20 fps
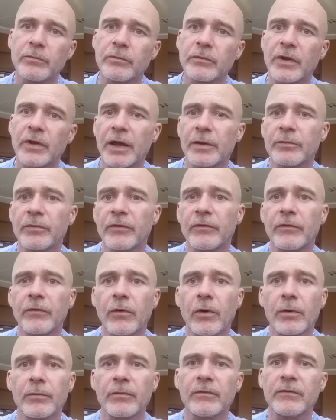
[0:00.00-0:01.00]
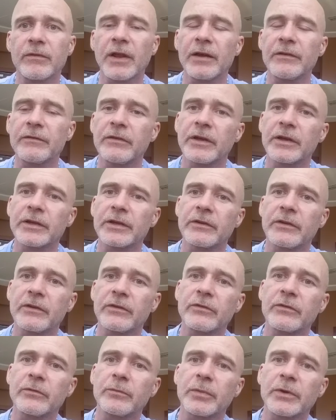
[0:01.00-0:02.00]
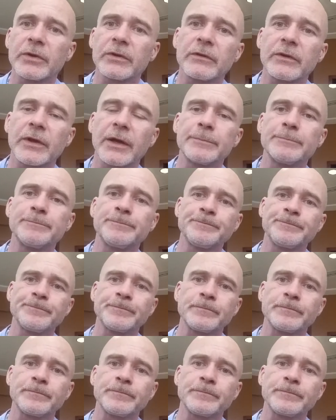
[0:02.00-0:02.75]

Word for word: type of form of life like this, but um,